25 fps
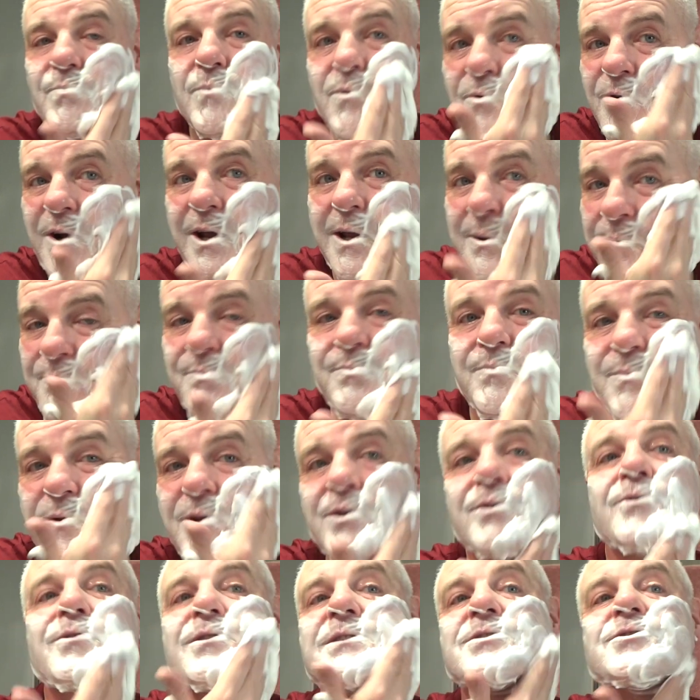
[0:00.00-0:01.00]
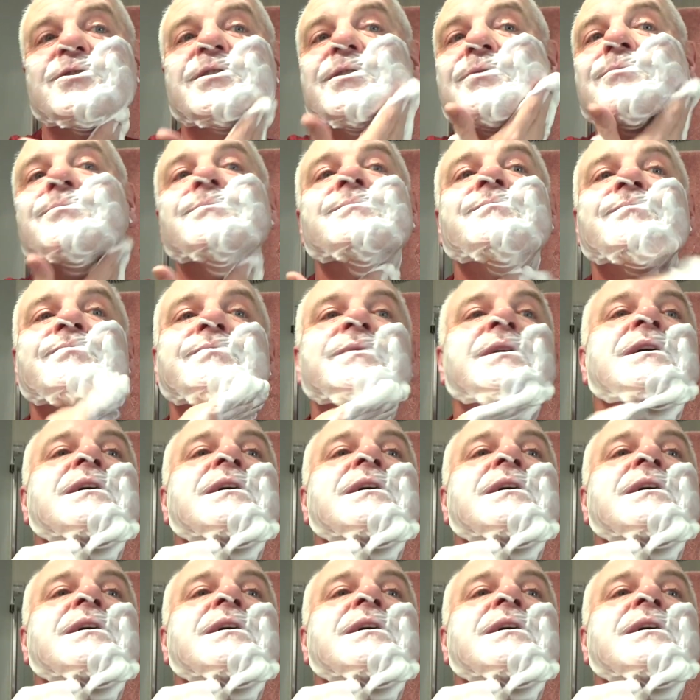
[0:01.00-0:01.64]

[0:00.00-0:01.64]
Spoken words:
Right, you know the drill.